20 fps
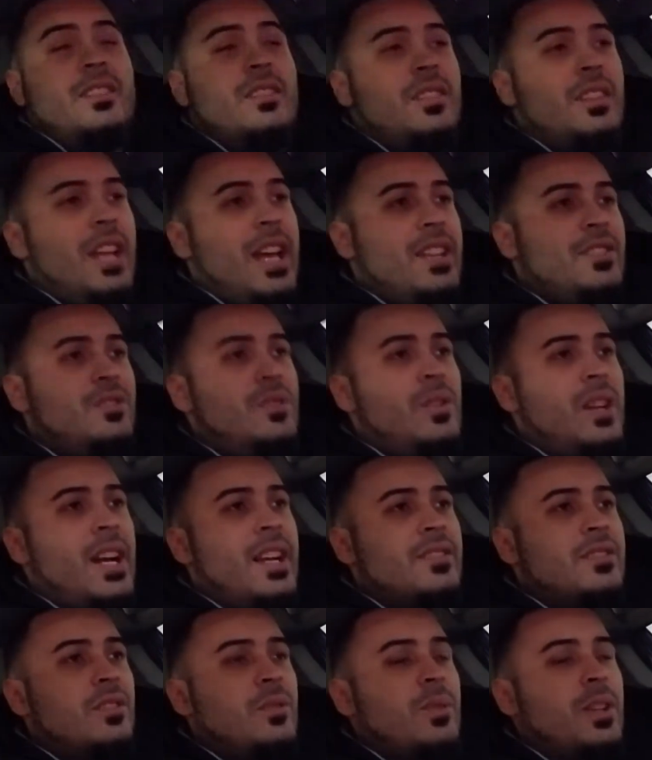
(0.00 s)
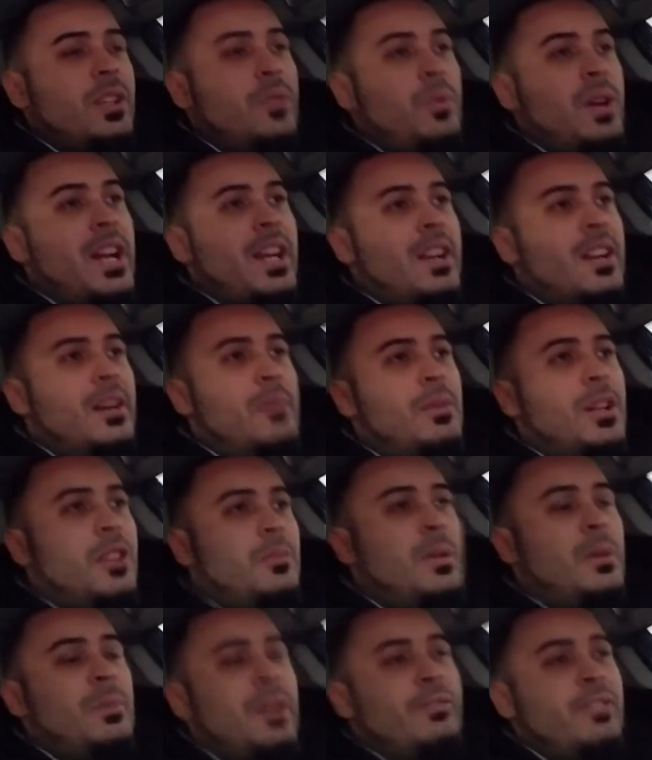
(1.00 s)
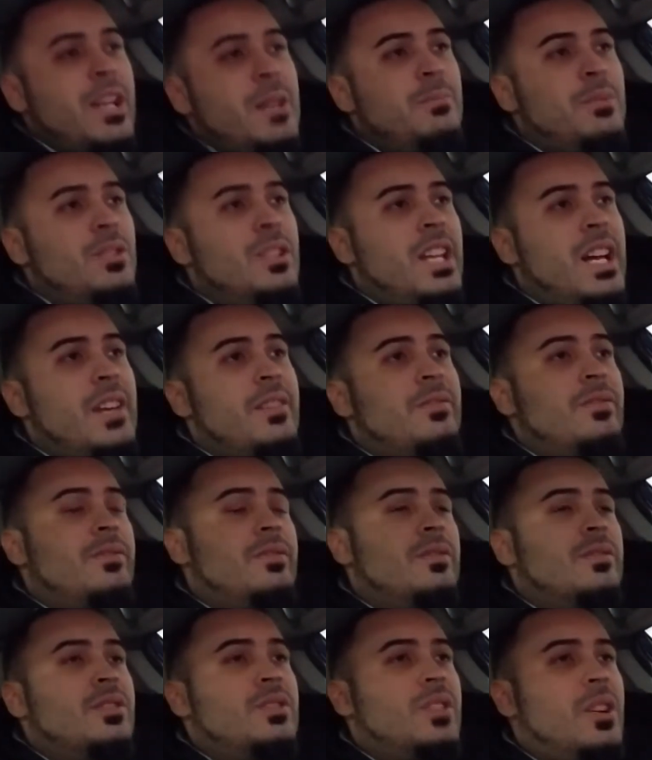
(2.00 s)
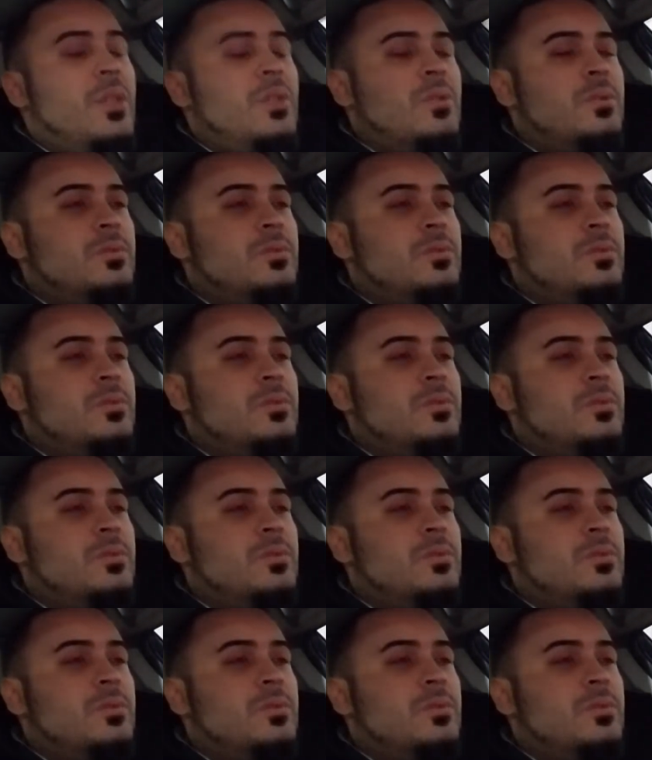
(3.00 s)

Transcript: as you guys are well aware, I'm all about my rainbow life. So